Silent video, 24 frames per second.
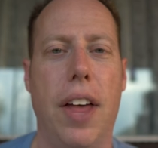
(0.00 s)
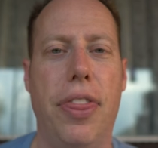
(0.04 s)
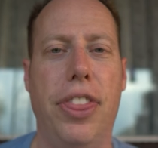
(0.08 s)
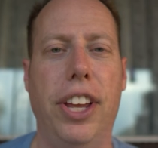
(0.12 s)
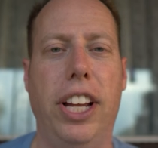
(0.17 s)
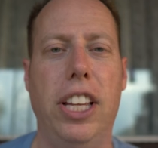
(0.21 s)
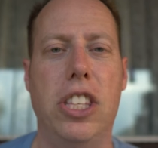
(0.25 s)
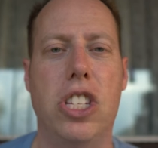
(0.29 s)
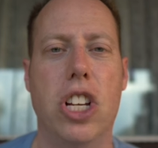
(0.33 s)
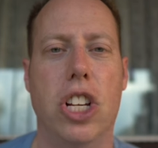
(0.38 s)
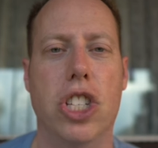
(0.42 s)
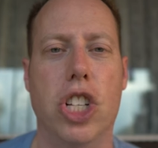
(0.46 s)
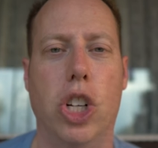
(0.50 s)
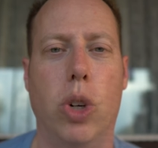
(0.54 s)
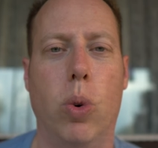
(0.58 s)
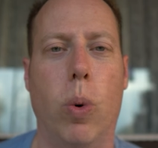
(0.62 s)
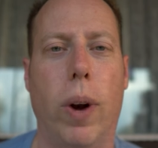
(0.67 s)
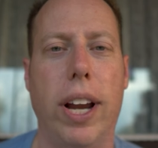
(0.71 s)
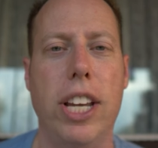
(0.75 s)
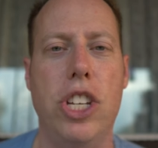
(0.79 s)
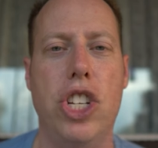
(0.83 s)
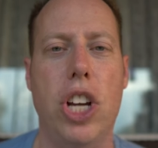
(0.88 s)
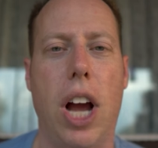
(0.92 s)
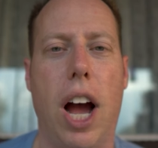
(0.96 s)
I think it does a
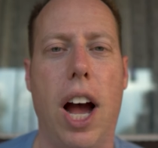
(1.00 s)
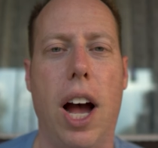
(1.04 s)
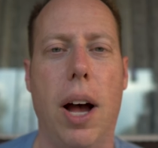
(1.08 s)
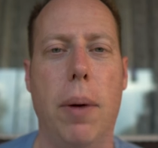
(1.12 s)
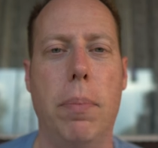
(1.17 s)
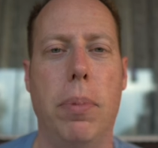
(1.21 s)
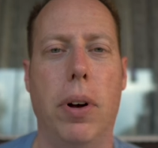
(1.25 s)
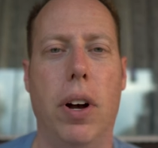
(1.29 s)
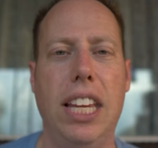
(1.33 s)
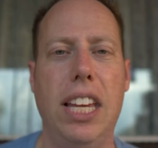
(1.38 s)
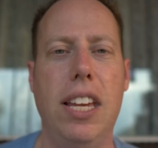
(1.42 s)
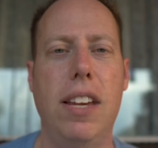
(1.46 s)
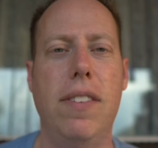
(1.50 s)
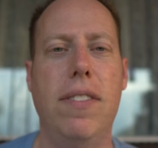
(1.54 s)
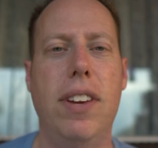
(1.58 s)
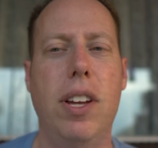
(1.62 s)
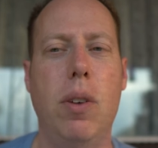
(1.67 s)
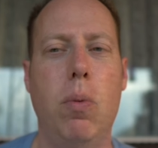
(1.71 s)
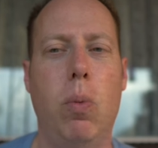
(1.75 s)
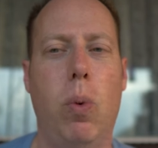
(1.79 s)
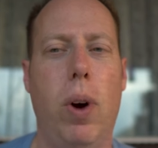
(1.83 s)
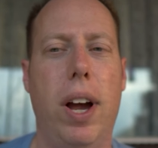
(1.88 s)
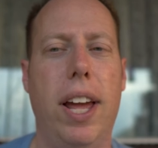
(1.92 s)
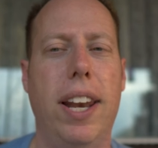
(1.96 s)
great job,
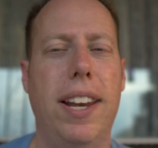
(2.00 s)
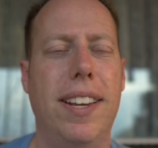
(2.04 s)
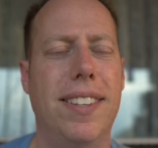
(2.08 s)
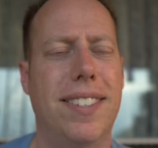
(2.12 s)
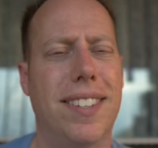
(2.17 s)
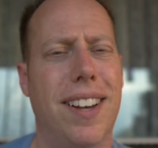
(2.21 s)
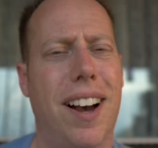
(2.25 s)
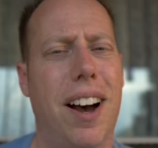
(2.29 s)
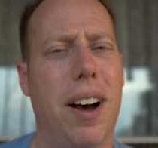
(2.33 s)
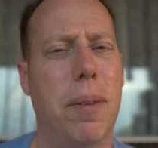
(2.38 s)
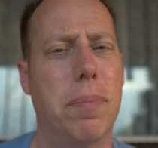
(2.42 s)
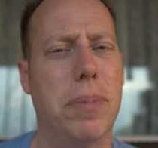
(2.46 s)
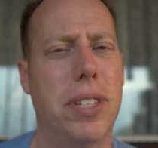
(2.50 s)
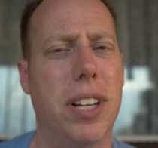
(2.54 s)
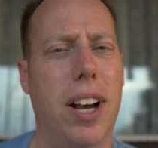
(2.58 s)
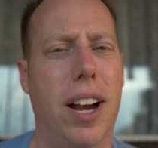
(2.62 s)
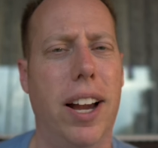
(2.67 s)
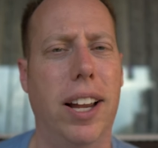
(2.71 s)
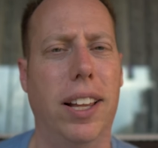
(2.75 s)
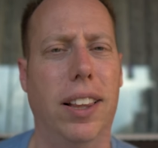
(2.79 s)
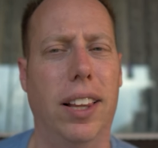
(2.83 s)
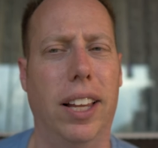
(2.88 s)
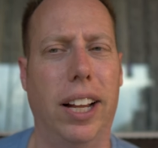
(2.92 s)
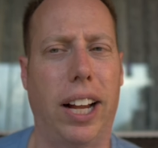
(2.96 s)
even when it's
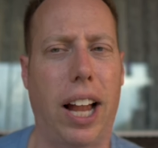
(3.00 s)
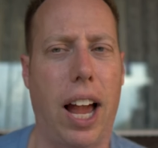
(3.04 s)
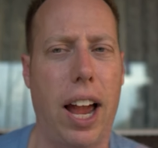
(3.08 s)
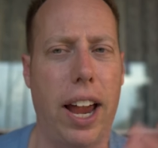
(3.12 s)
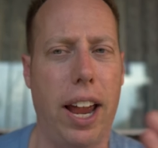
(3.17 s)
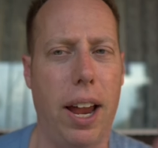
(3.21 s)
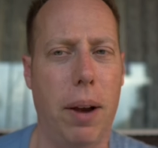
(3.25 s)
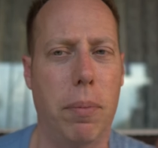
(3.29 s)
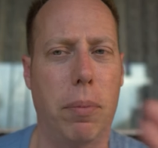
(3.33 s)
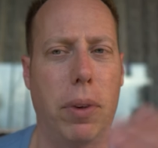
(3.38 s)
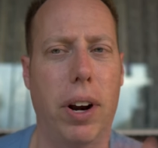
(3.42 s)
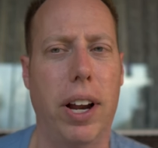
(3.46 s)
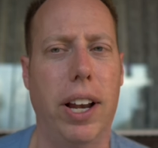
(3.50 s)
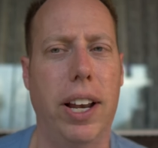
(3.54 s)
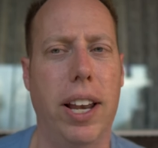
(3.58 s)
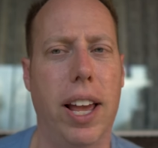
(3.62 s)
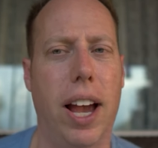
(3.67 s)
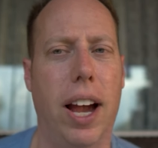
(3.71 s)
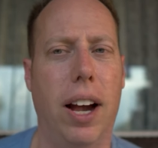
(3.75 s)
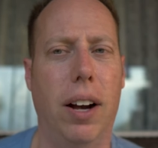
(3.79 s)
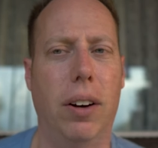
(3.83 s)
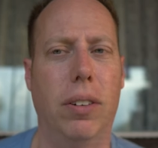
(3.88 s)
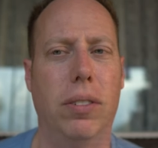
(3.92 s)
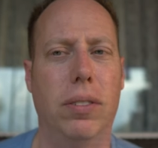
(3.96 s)
uptight like I am right
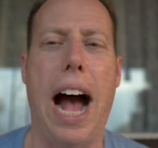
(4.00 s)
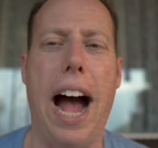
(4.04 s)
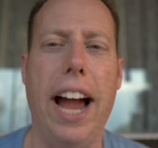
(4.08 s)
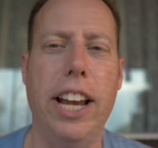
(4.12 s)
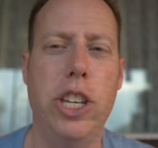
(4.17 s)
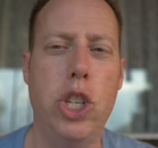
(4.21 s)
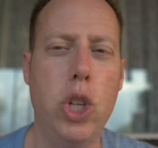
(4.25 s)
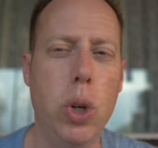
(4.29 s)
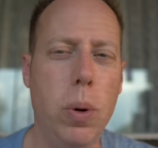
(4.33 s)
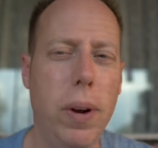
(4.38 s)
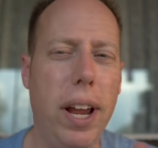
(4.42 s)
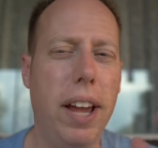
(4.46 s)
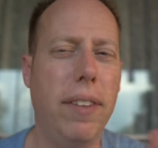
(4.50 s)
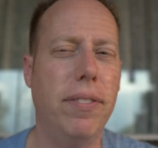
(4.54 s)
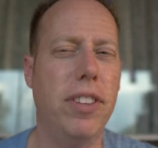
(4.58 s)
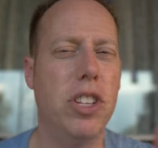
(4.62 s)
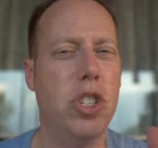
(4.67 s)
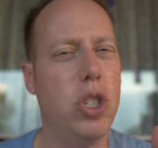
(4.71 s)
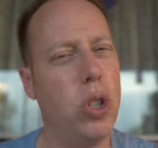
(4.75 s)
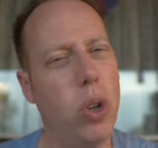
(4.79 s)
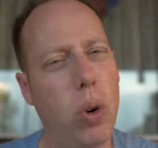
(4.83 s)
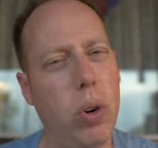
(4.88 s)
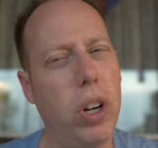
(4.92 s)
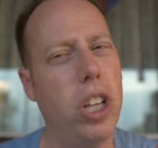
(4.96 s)
now. I do have the
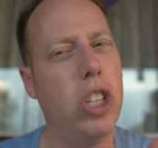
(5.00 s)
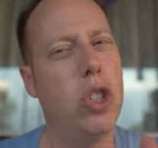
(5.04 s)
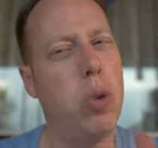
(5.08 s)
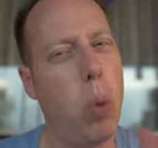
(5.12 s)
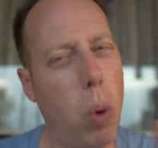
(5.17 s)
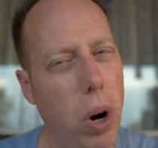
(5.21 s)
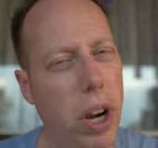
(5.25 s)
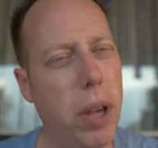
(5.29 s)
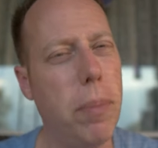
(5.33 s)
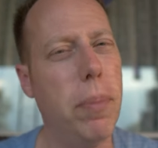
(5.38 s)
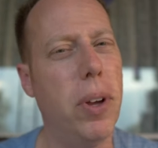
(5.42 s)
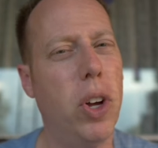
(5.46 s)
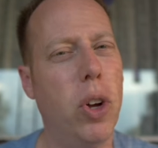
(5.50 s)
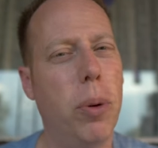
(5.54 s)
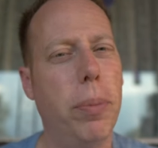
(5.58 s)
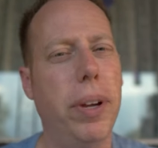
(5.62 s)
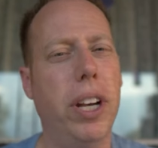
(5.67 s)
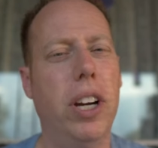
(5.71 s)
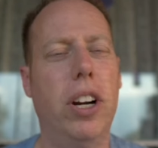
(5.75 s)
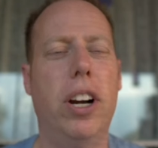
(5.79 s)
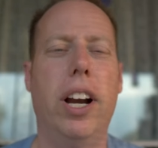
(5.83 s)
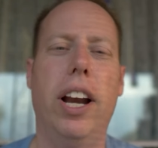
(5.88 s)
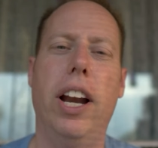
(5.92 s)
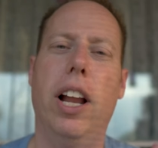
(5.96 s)
Sony 20
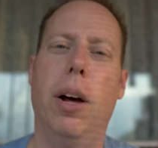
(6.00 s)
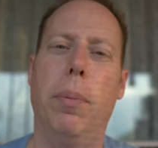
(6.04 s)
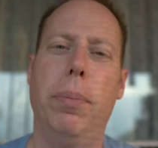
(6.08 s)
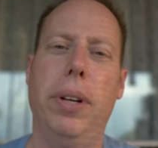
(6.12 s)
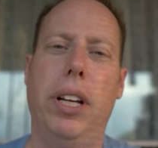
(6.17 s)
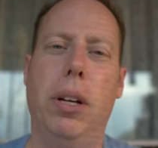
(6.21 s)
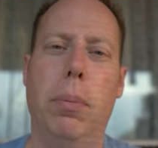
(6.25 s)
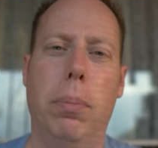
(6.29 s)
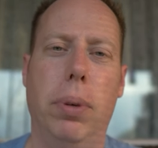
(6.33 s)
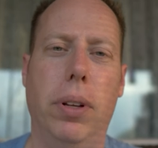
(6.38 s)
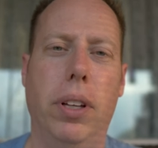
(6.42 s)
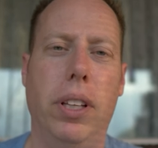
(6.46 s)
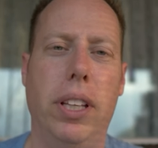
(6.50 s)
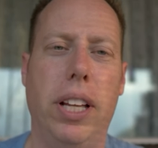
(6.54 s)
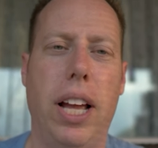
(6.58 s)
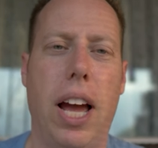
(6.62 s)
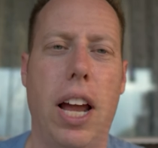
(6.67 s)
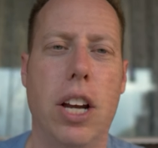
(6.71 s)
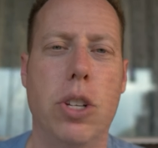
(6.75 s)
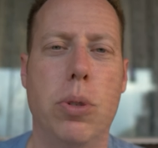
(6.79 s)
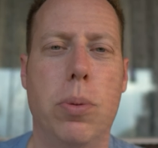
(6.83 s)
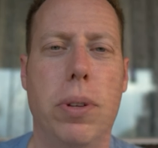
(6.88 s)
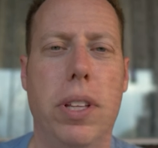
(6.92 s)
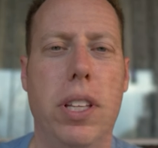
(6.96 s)
millimeter and I'll be completely
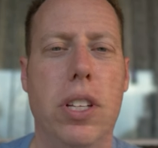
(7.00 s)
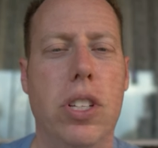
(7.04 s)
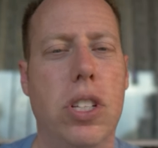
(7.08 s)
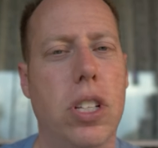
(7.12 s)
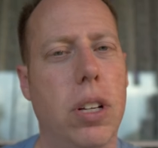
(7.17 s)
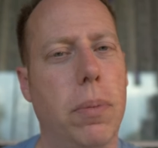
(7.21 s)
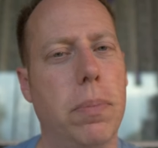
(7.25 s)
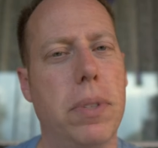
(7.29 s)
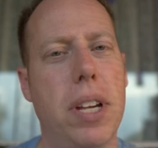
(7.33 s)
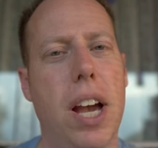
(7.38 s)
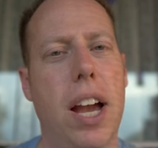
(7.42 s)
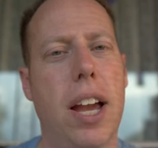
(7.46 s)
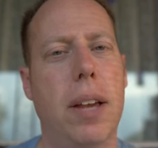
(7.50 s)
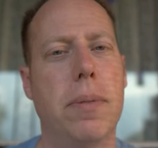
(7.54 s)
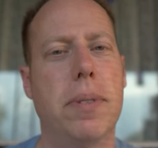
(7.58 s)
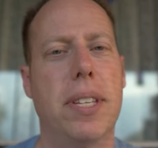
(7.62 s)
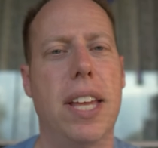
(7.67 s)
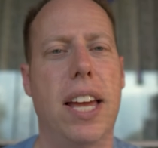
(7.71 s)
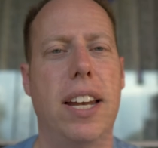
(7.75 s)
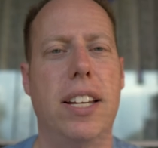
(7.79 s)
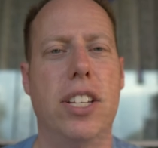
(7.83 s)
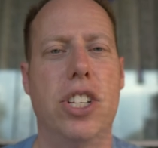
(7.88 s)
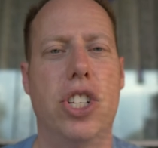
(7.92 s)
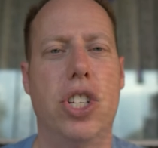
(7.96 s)
honest with you, sometimes
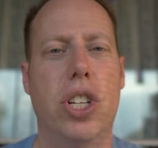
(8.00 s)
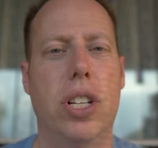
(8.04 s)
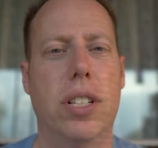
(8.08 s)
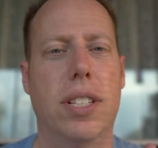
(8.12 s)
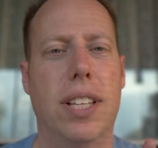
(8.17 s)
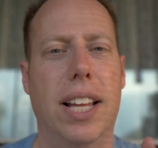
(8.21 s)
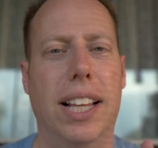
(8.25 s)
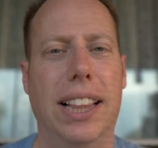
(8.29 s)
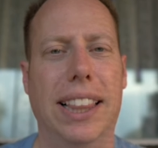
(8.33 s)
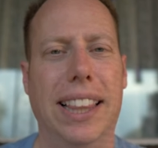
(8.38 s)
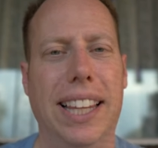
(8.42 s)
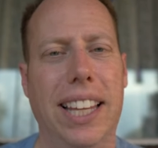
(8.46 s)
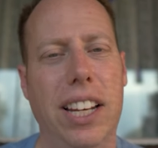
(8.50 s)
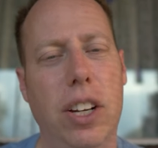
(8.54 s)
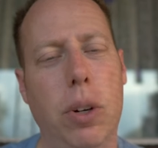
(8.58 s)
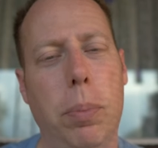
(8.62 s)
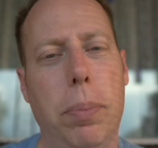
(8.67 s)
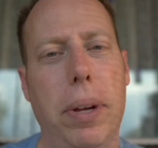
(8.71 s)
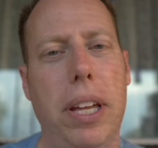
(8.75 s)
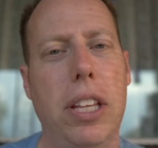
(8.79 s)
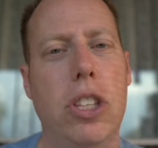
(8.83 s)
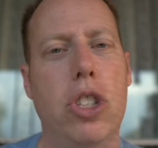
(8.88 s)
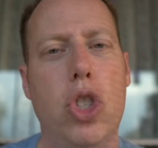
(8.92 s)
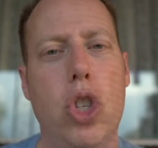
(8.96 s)
that is just a little
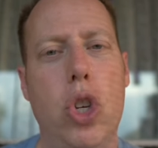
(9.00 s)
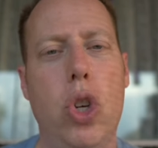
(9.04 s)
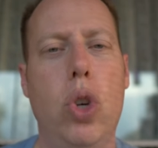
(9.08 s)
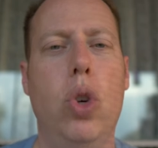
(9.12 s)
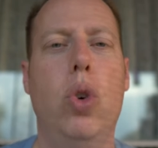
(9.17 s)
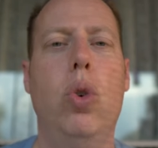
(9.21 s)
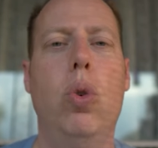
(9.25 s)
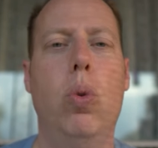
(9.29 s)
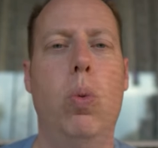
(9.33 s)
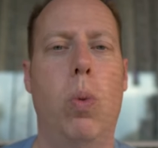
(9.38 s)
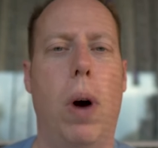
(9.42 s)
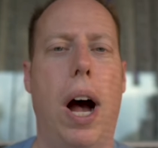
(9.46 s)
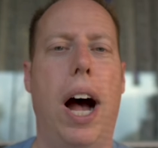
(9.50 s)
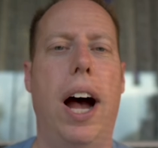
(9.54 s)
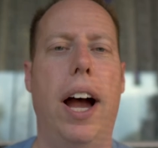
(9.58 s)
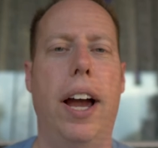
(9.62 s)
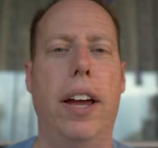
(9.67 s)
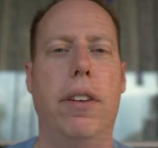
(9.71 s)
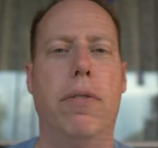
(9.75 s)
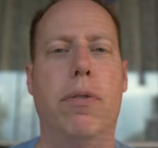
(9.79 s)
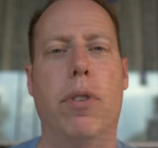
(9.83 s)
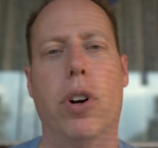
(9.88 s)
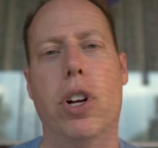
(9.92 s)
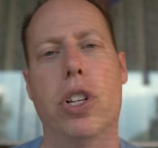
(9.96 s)
bit too
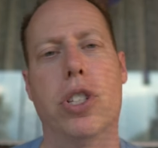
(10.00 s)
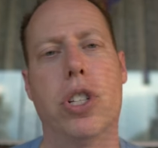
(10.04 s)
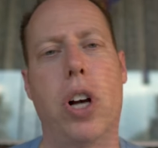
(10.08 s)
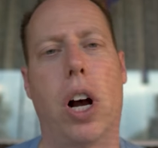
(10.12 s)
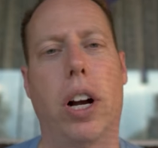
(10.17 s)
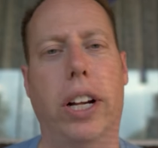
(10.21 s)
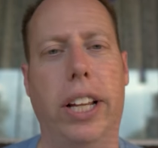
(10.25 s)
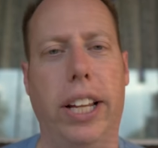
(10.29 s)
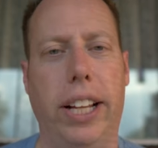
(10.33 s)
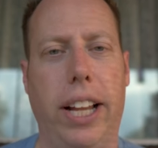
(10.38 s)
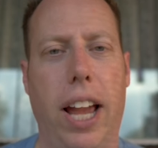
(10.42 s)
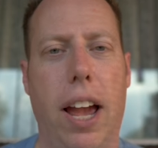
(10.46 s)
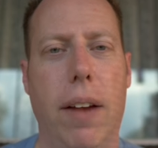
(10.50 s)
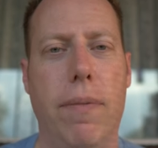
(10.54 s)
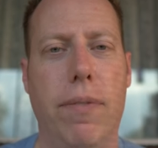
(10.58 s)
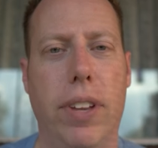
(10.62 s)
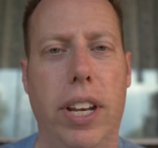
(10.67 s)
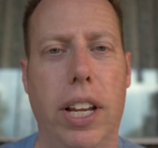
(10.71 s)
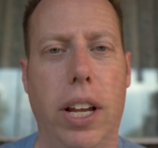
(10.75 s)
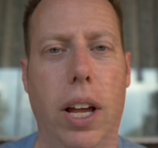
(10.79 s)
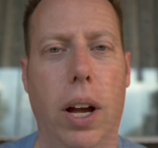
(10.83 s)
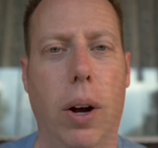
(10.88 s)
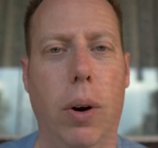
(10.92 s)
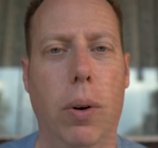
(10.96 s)
wide for a talking head
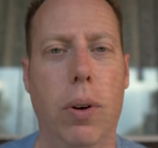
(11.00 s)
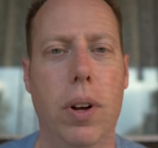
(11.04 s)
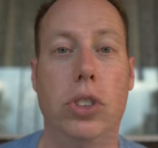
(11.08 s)
video.